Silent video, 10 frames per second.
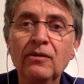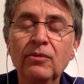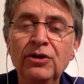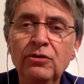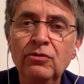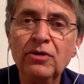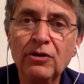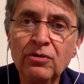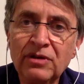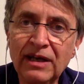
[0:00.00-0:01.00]
When you do a
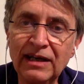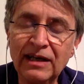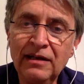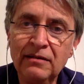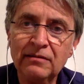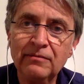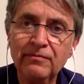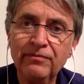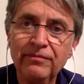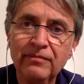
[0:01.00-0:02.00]
root canal,
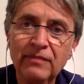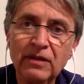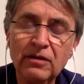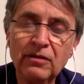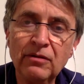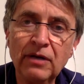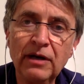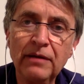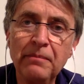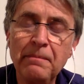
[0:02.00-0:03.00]

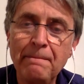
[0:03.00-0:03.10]
your